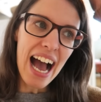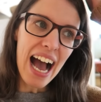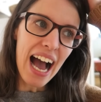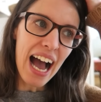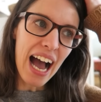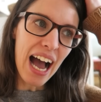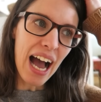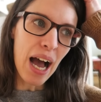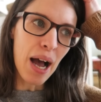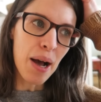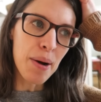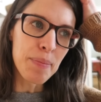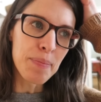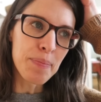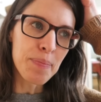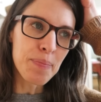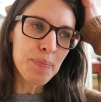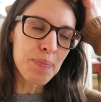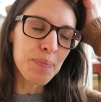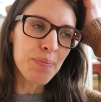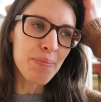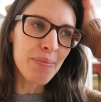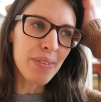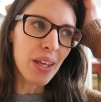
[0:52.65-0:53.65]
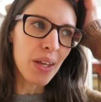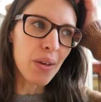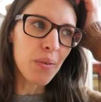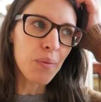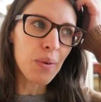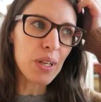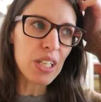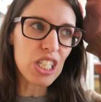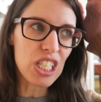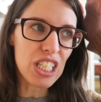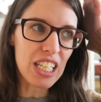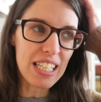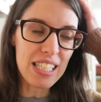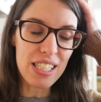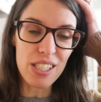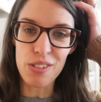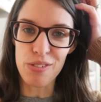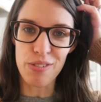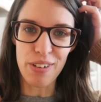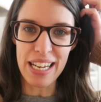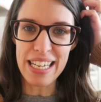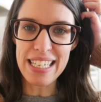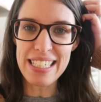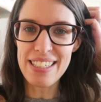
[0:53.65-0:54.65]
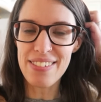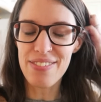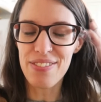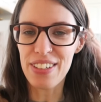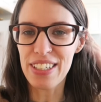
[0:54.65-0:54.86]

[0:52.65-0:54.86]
Um, which is great.